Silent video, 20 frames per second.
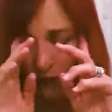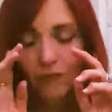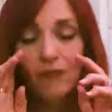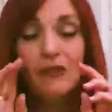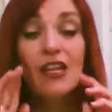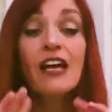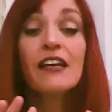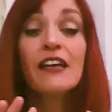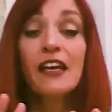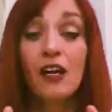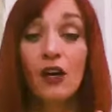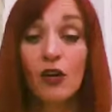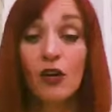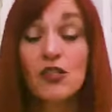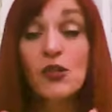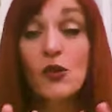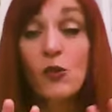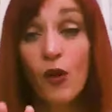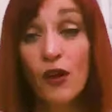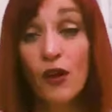And I
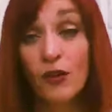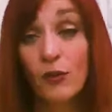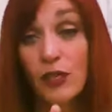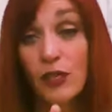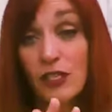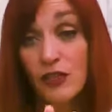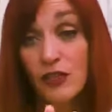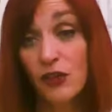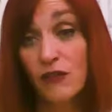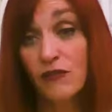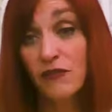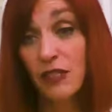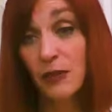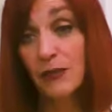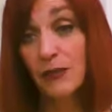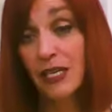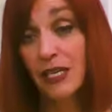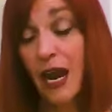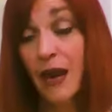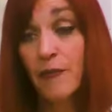also want to reserve
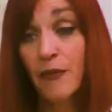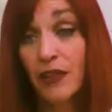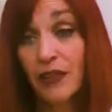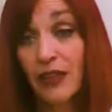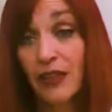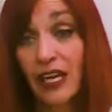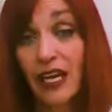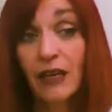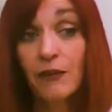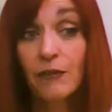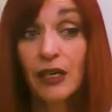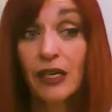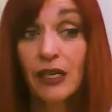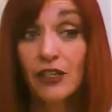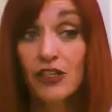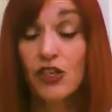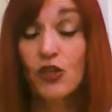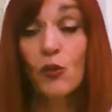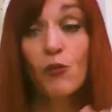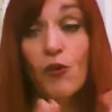some time at the end
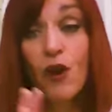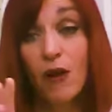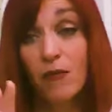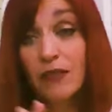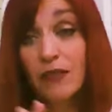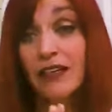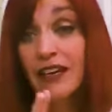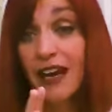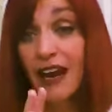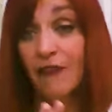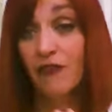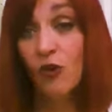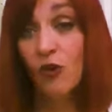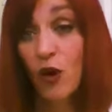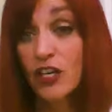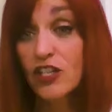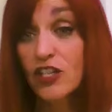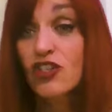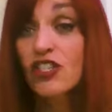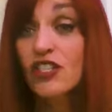because you're probably going to have
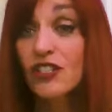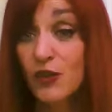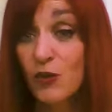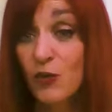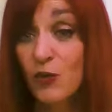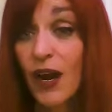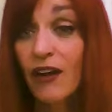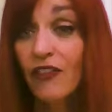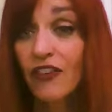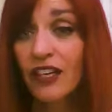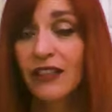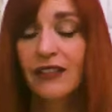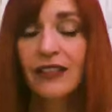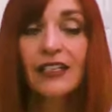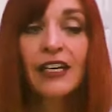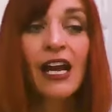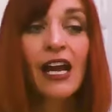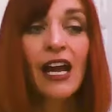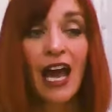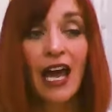questions around it.
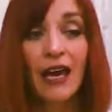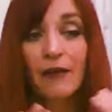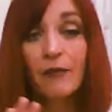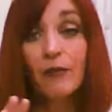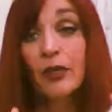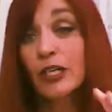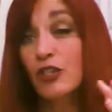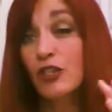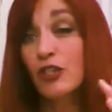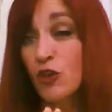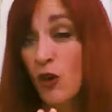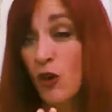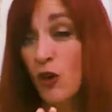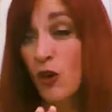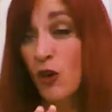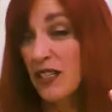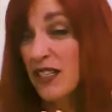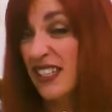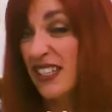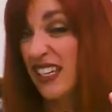And I'm going to
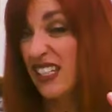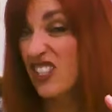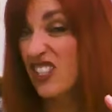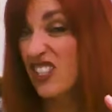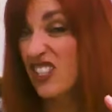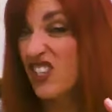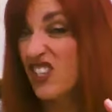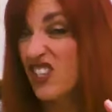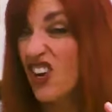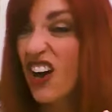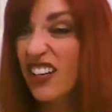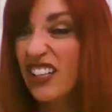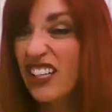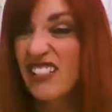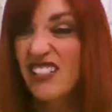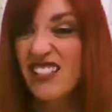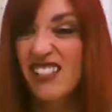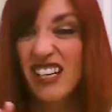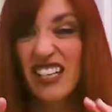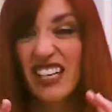trust that Tanya is
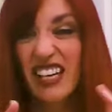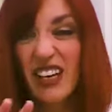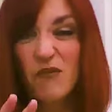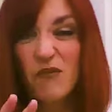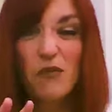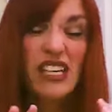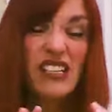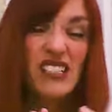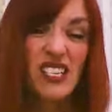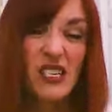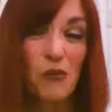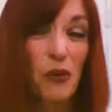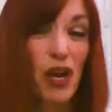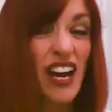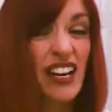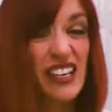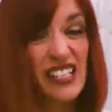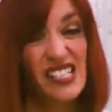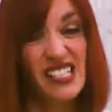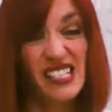going to give me some kind of
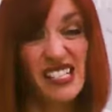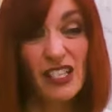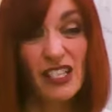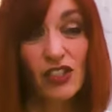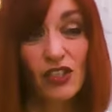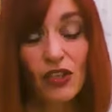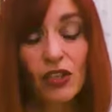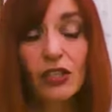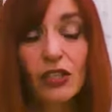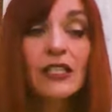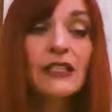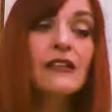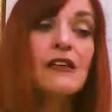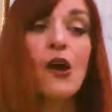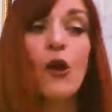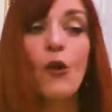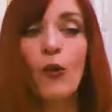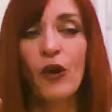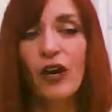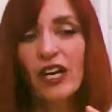signal.
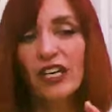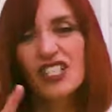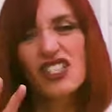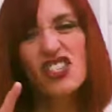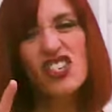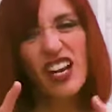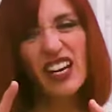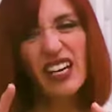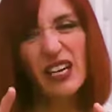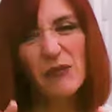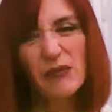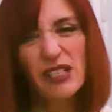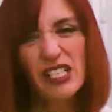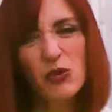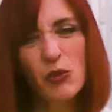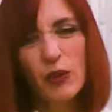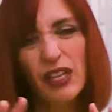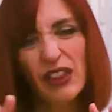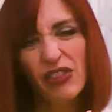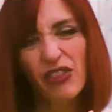We're going to check in
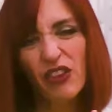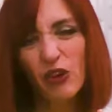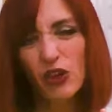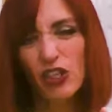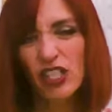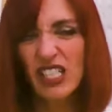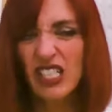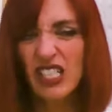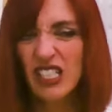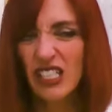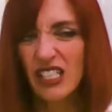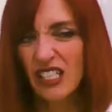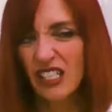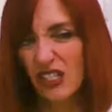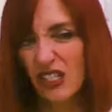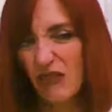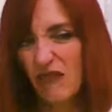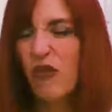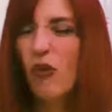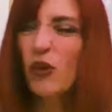between 30 to
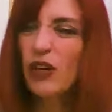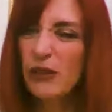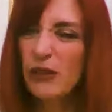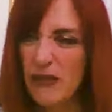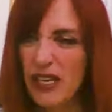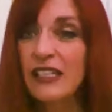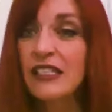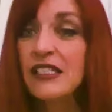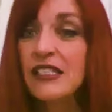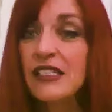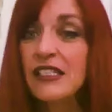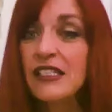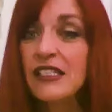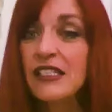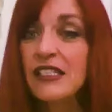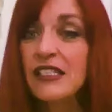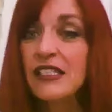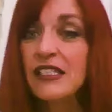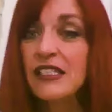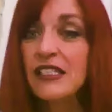40 minutes,
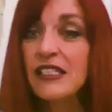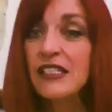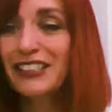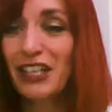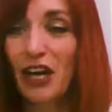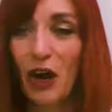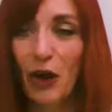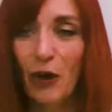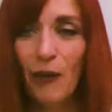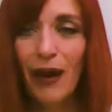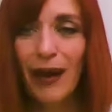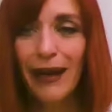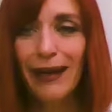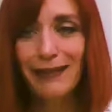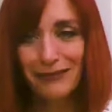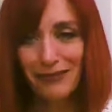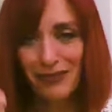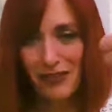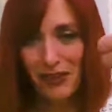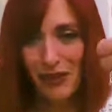maybe. All right.
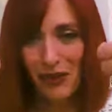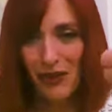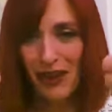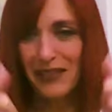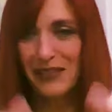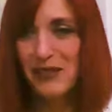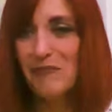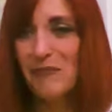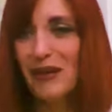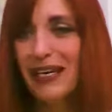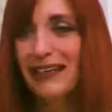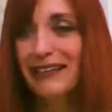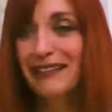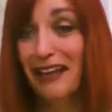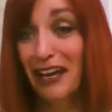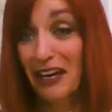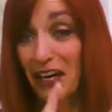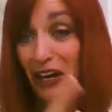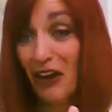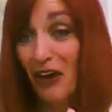So that's me
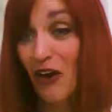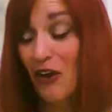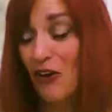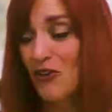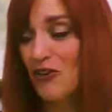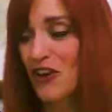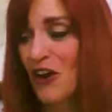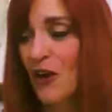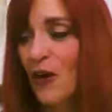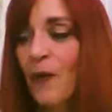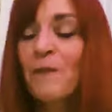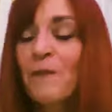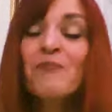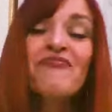letting her know.